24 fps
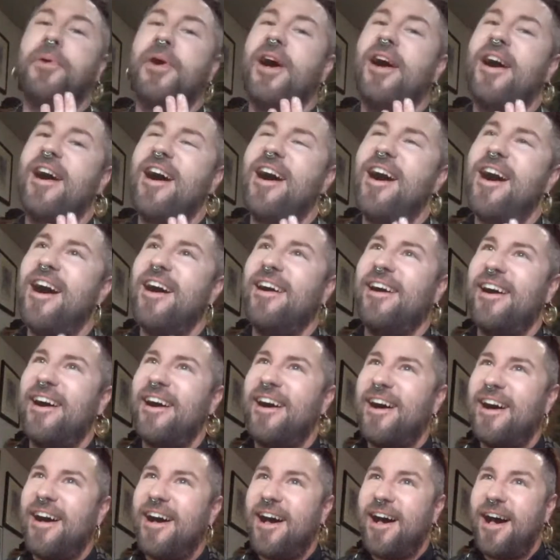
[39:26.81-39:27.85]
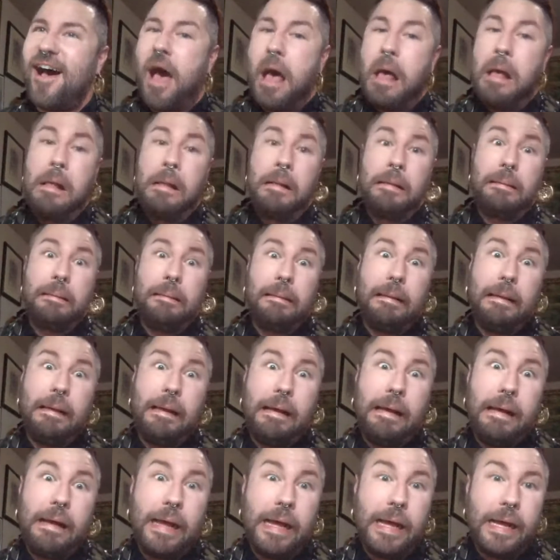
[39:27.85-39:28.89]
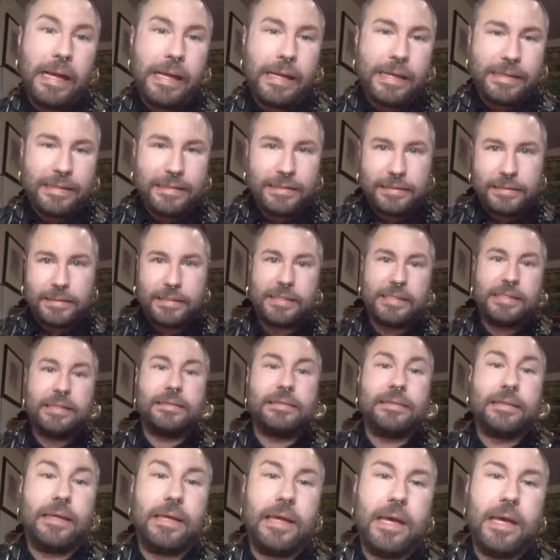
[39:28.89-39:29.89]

paw. La-di-da-da.